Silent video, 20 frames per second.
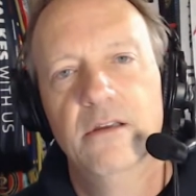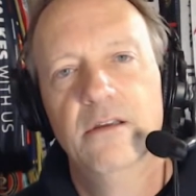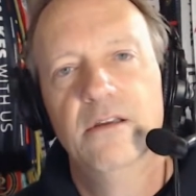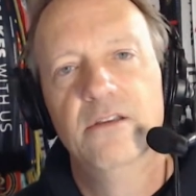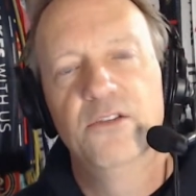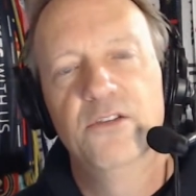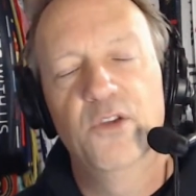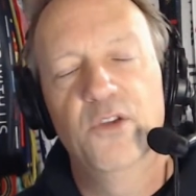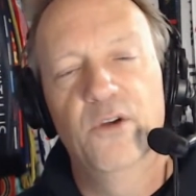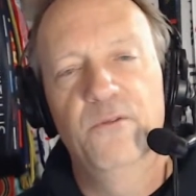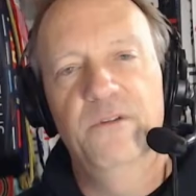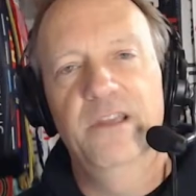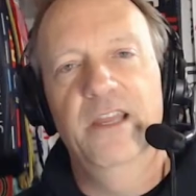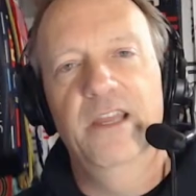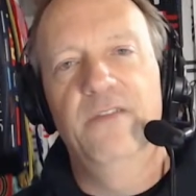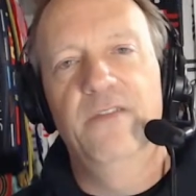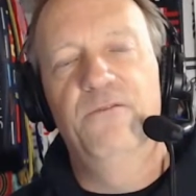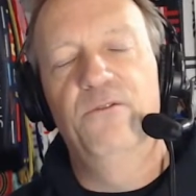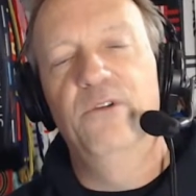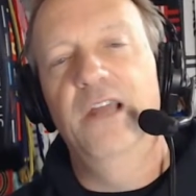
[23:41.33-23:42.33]
So
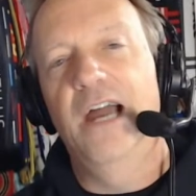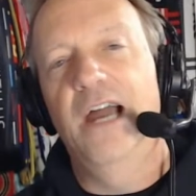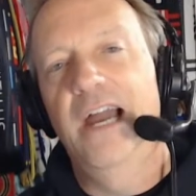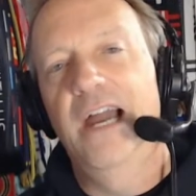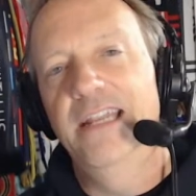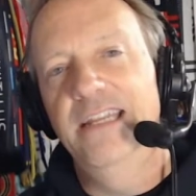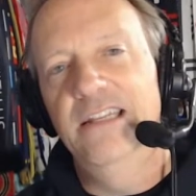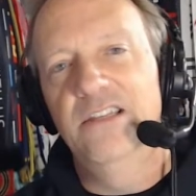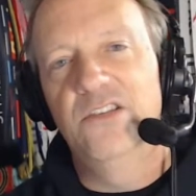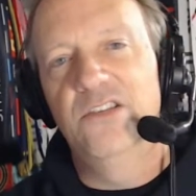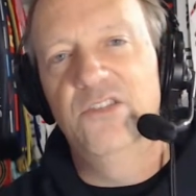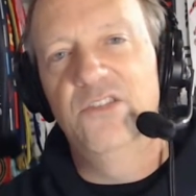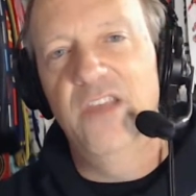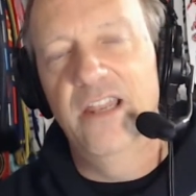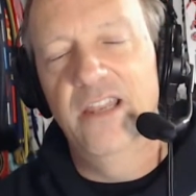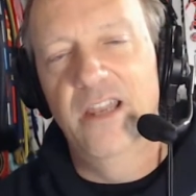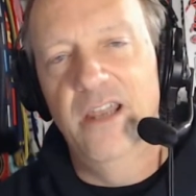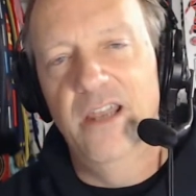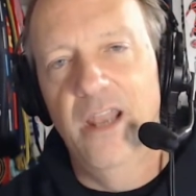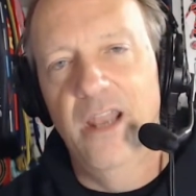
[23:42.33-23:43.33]
if I need to
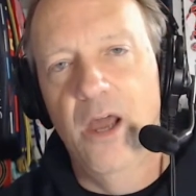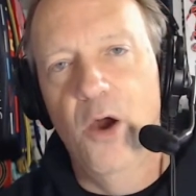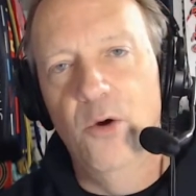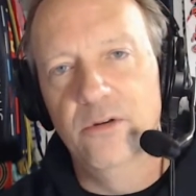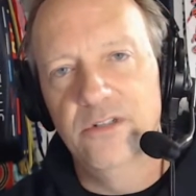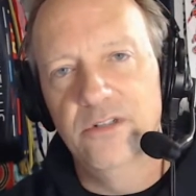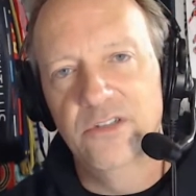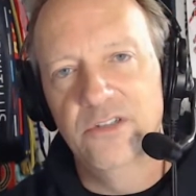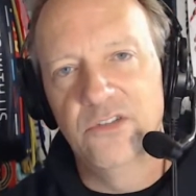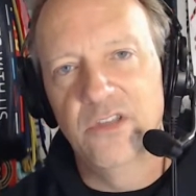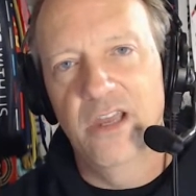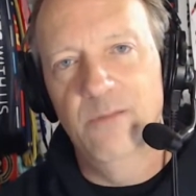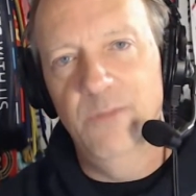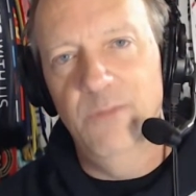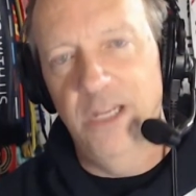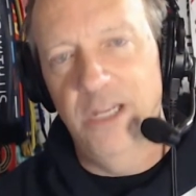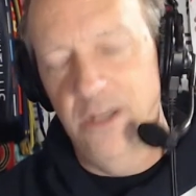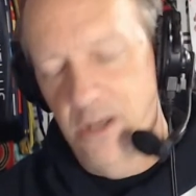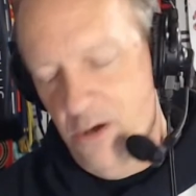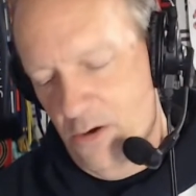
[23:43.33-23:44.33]
send a note, just let
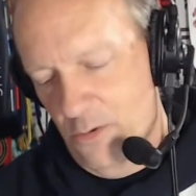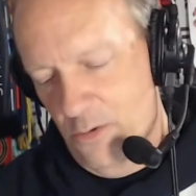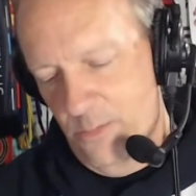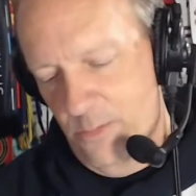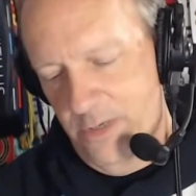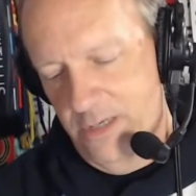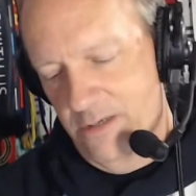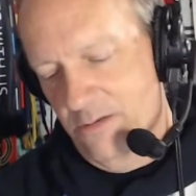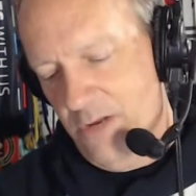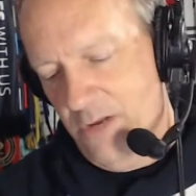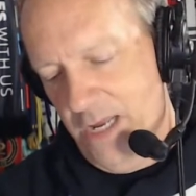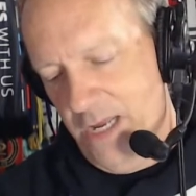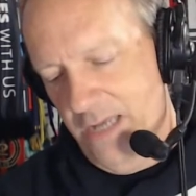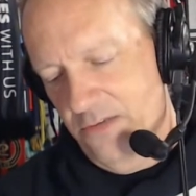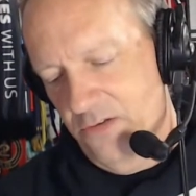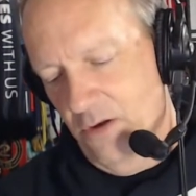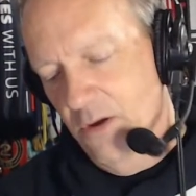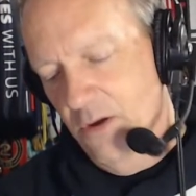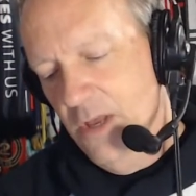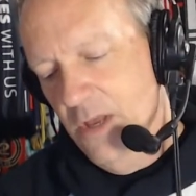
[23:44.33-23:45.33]
me know about it. Okay.
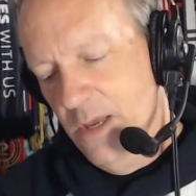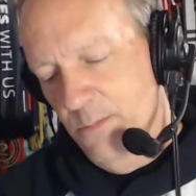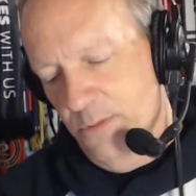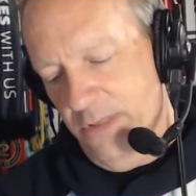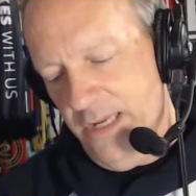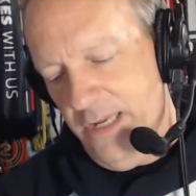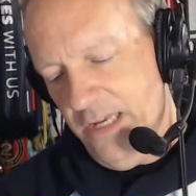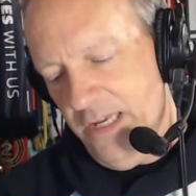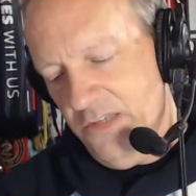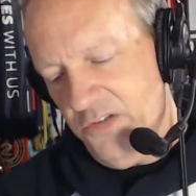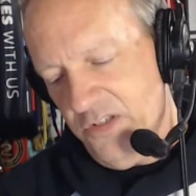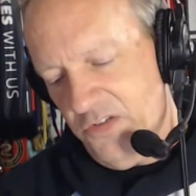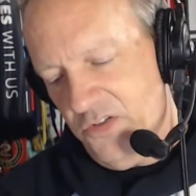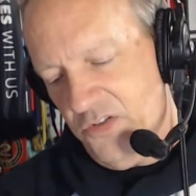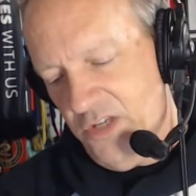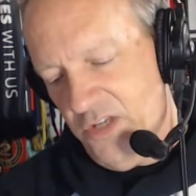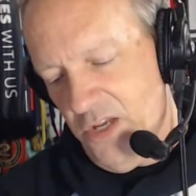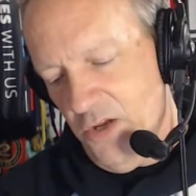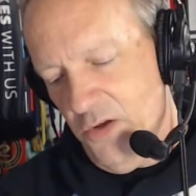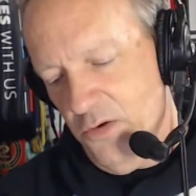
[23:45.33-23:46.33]
So please
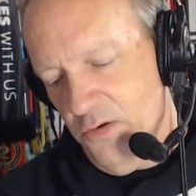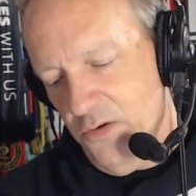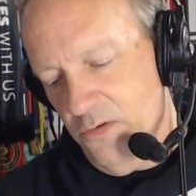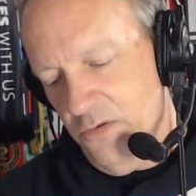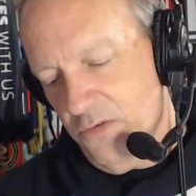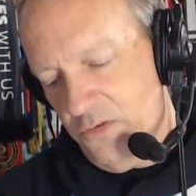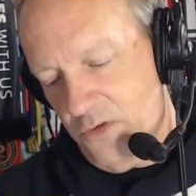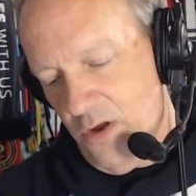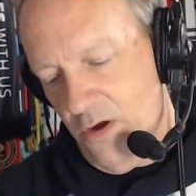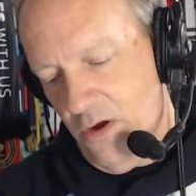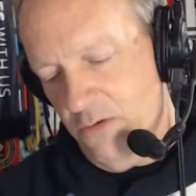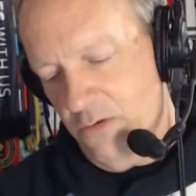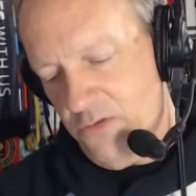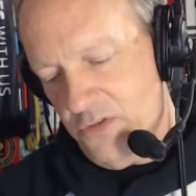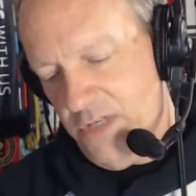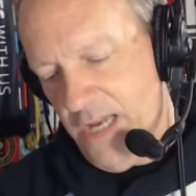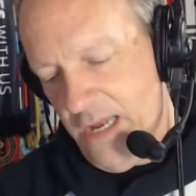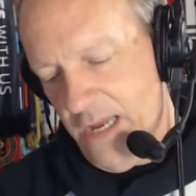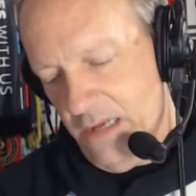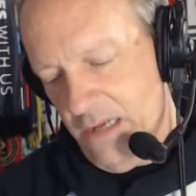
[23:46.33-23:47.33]
excuse Coach
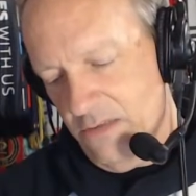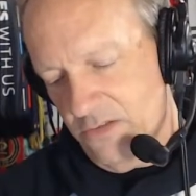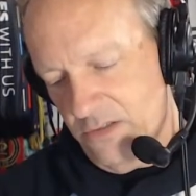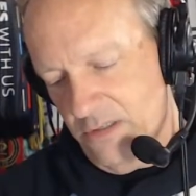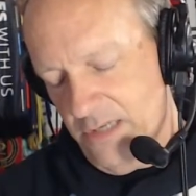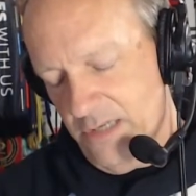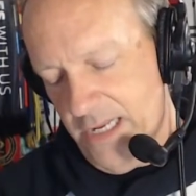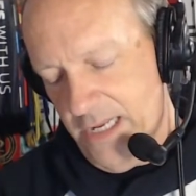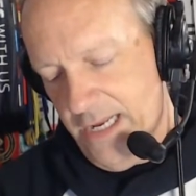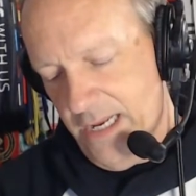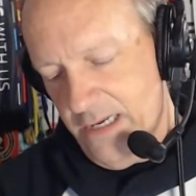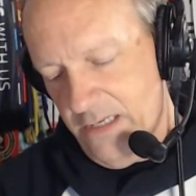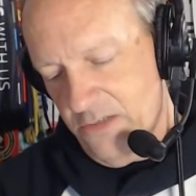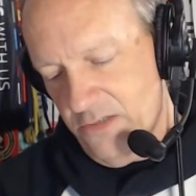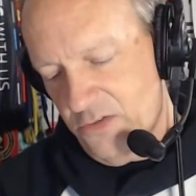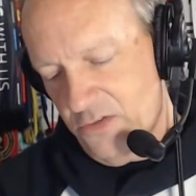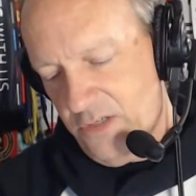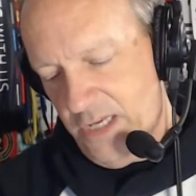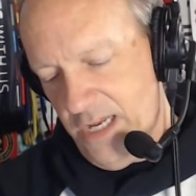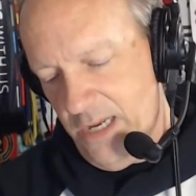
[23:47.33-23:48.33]
Townsend and
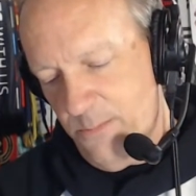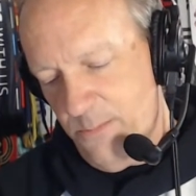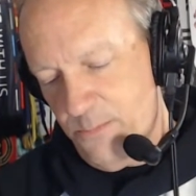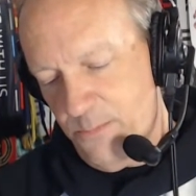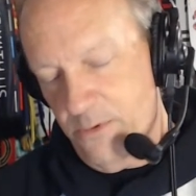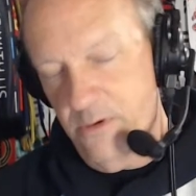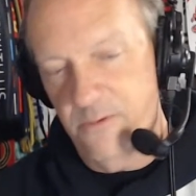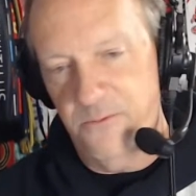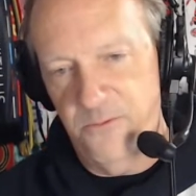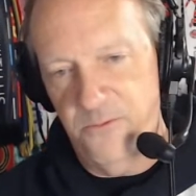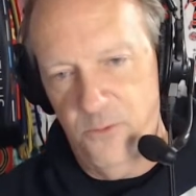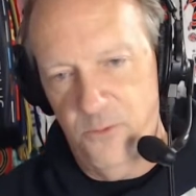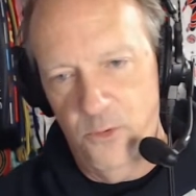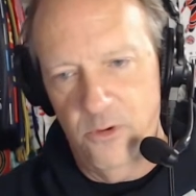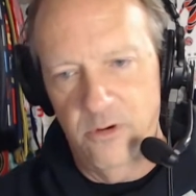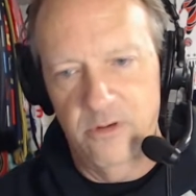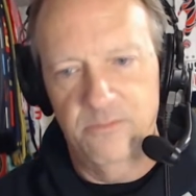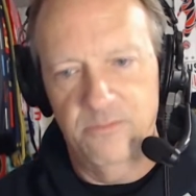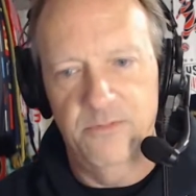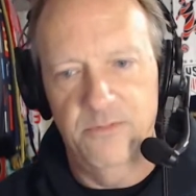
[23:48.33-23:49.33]
his keeper
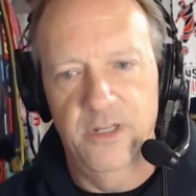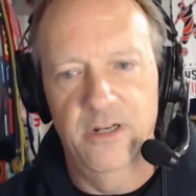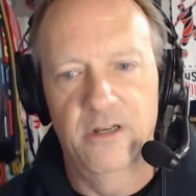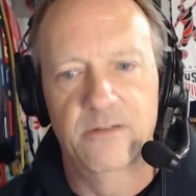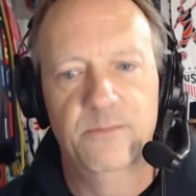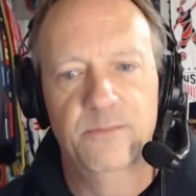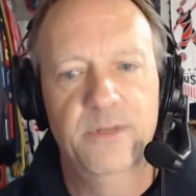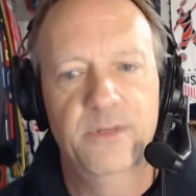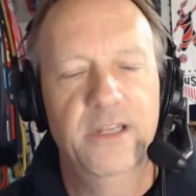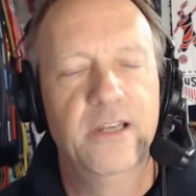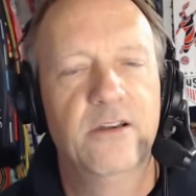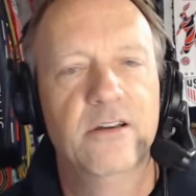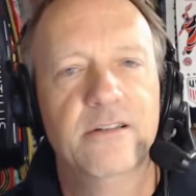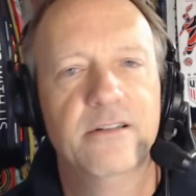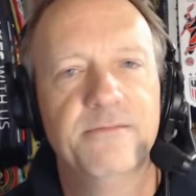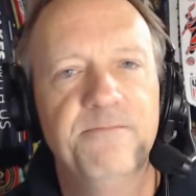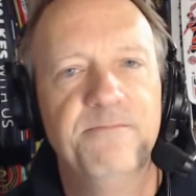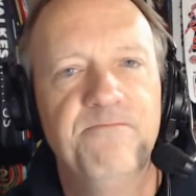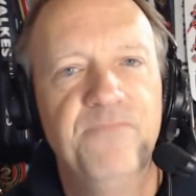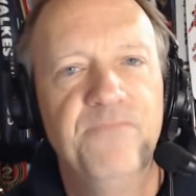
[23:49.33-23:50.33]
for, being
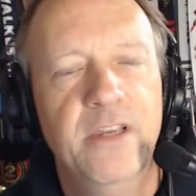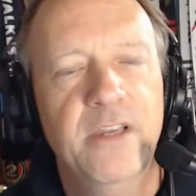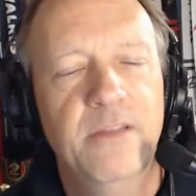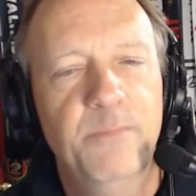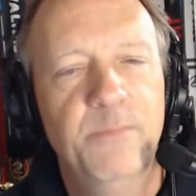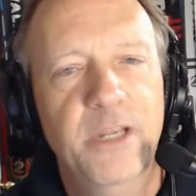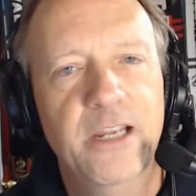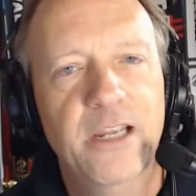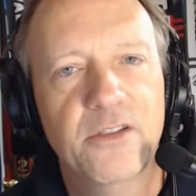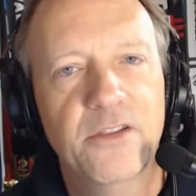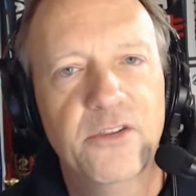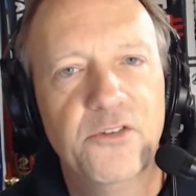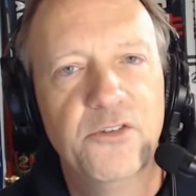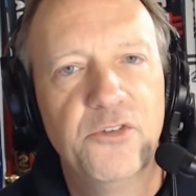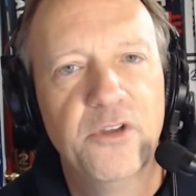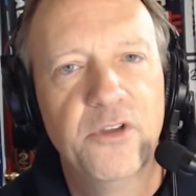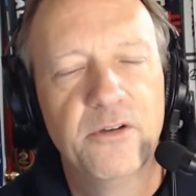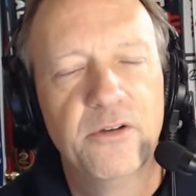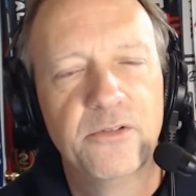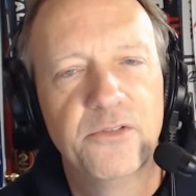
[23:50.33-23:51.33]
on the show.